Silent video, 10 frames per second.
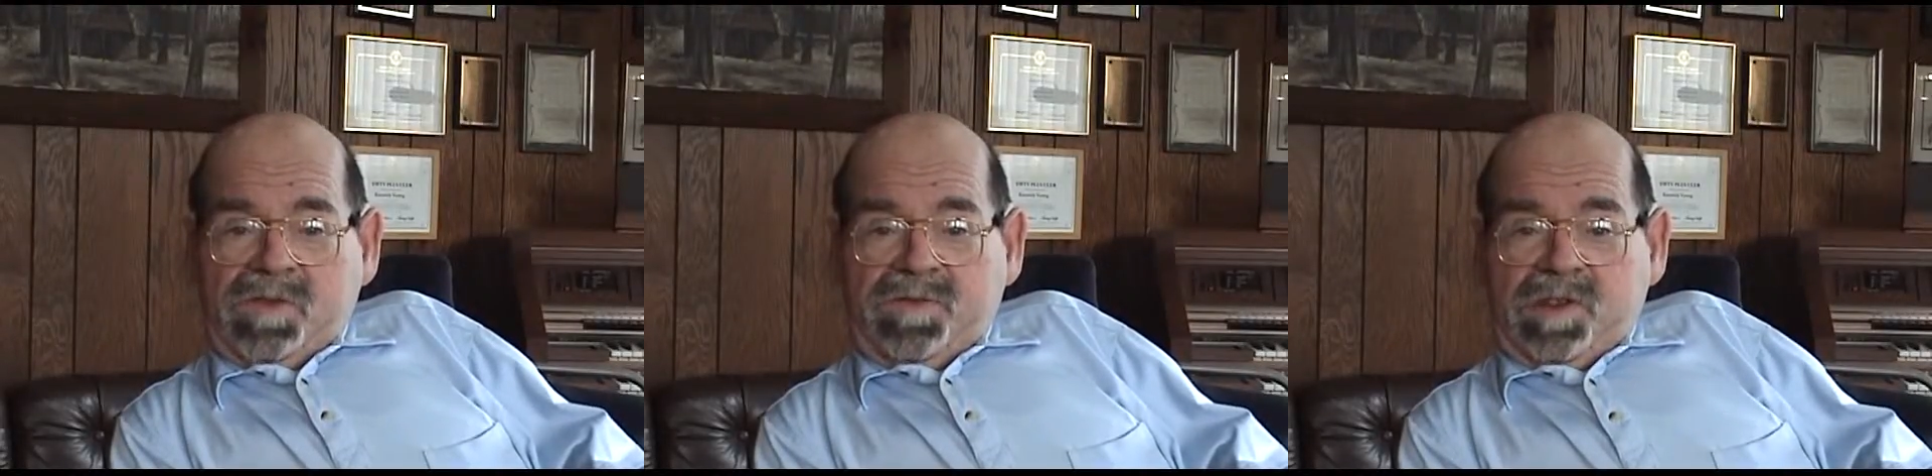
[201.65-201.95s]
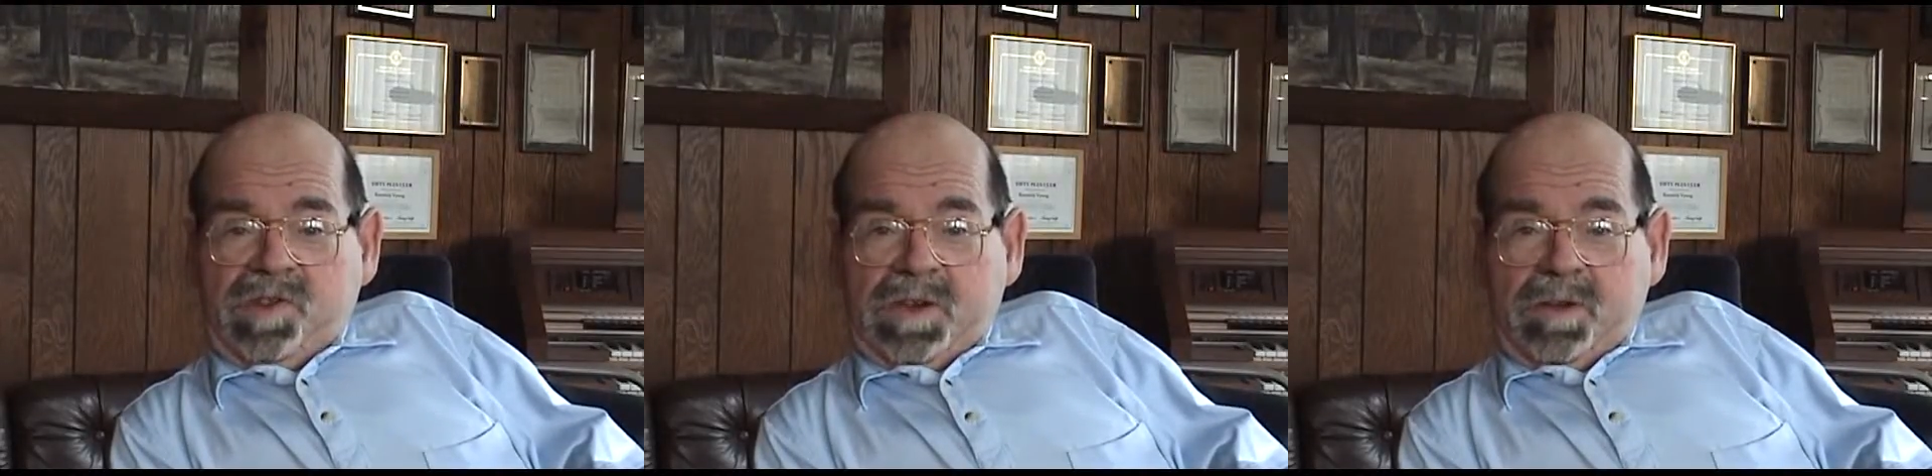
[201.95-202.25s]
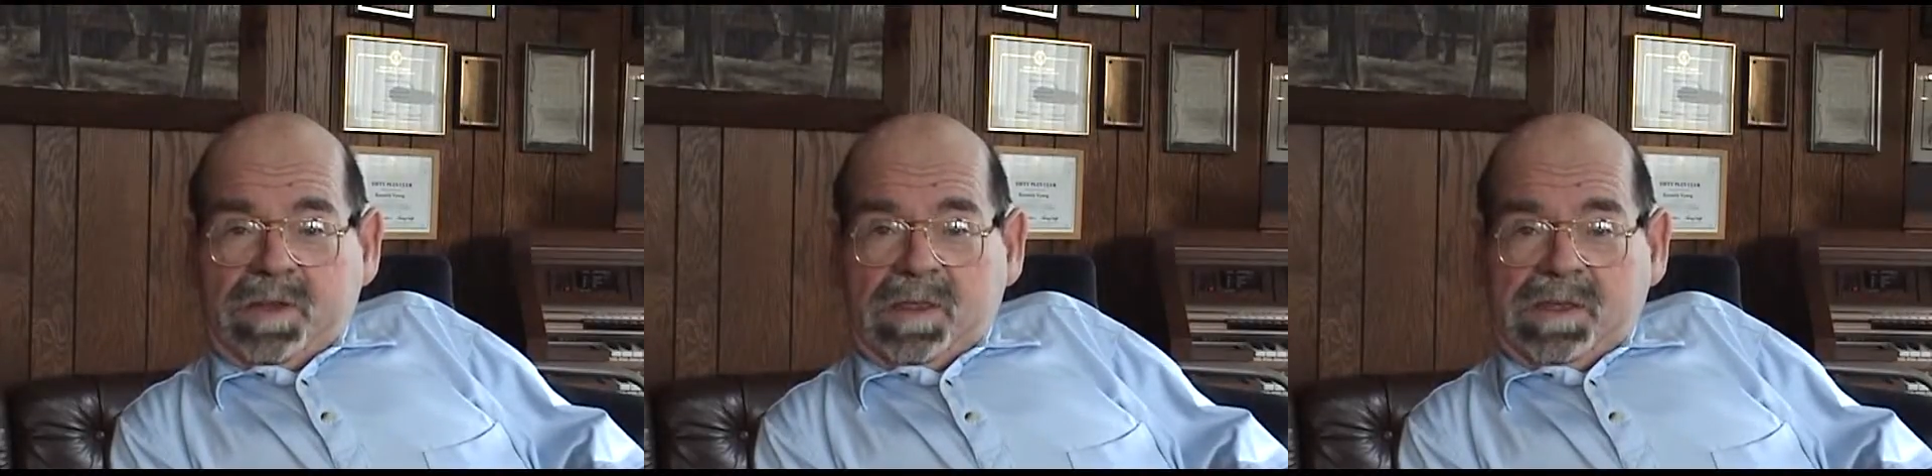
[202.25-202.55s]
a
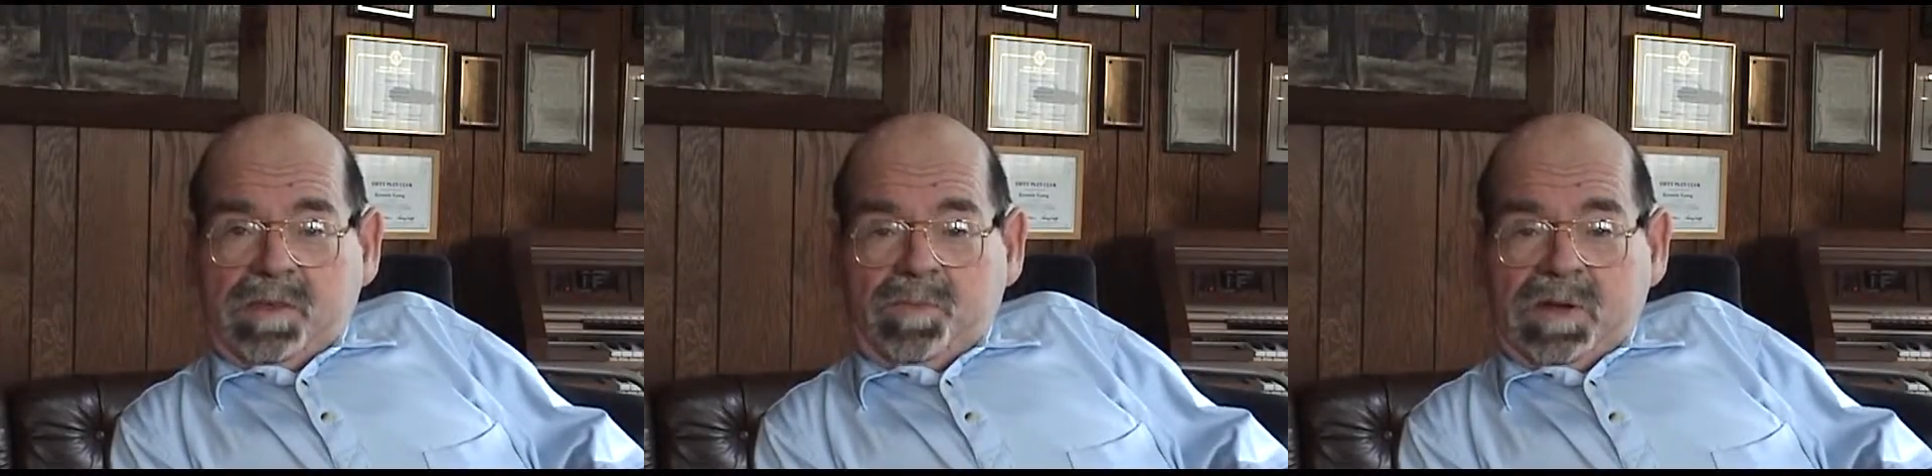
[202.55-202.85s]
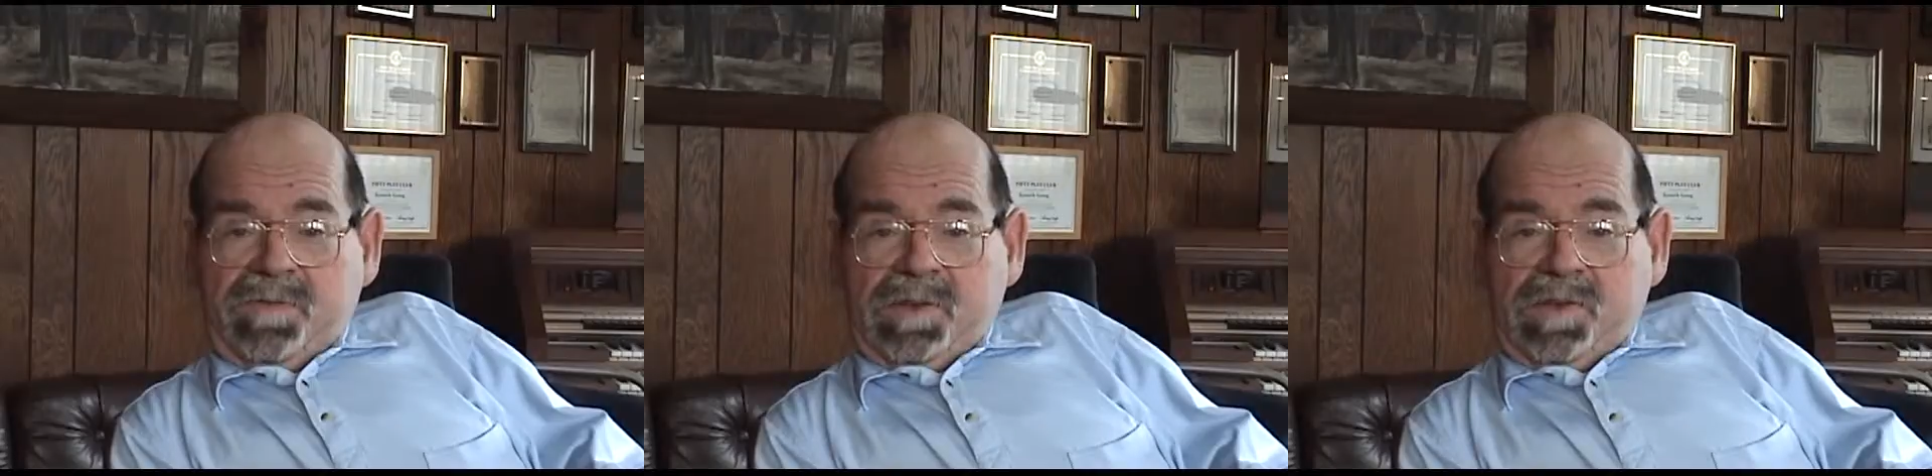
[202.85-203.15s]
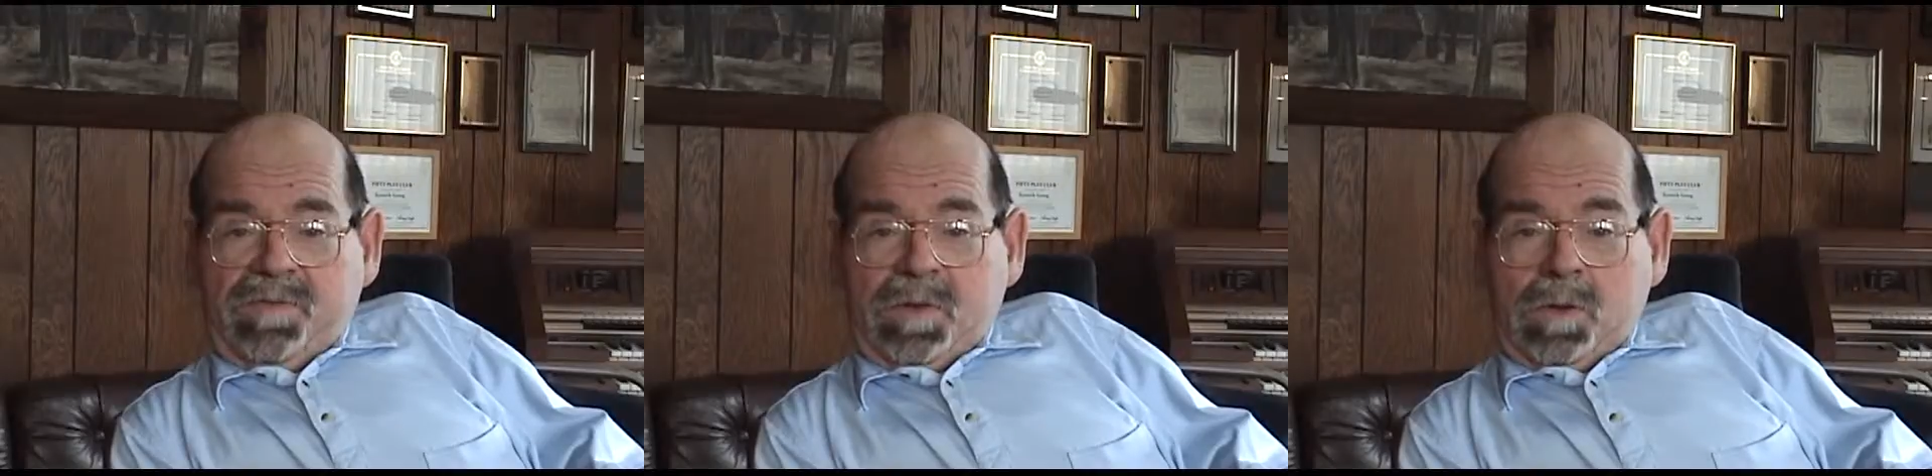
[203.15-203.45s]
visionary like the
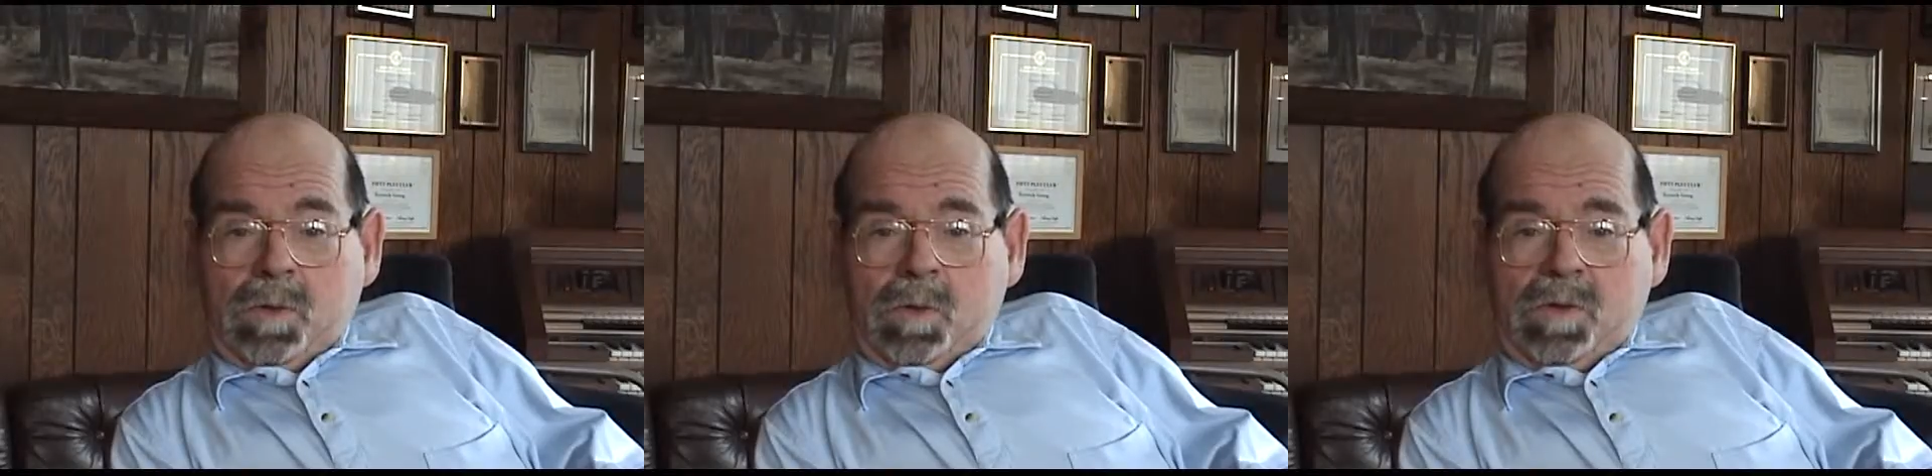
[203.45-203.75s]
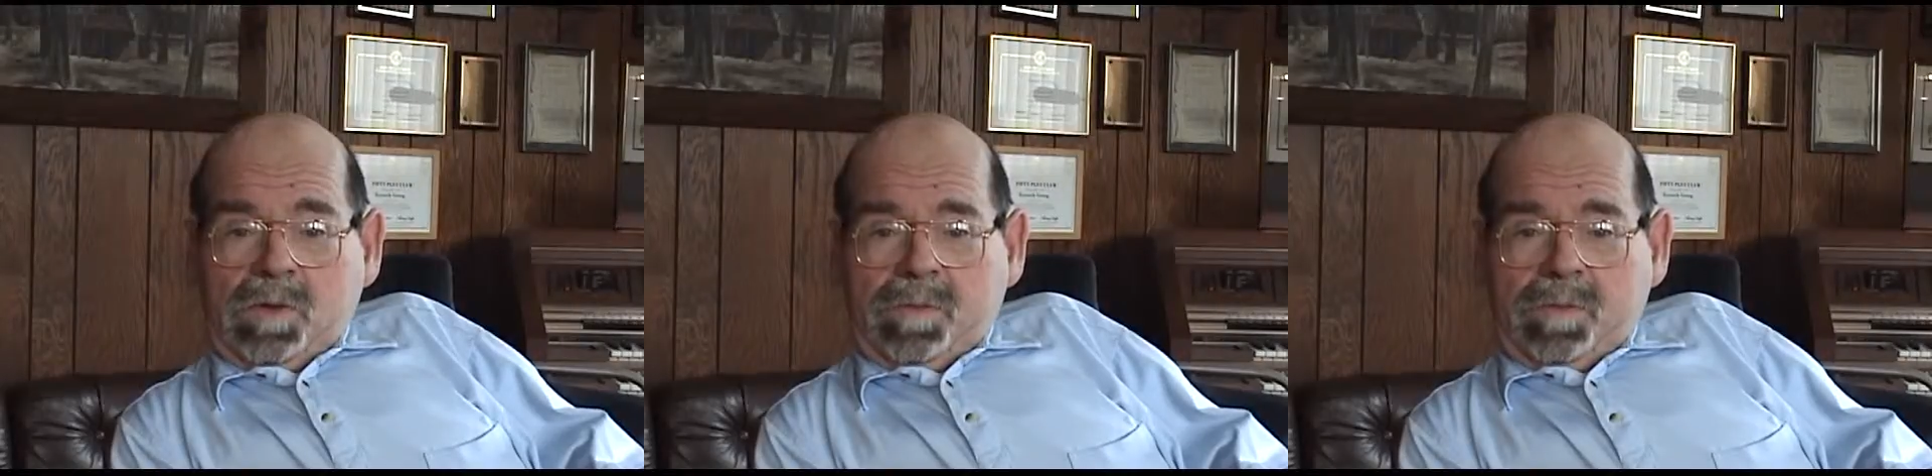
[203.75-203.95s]
prophets of the old.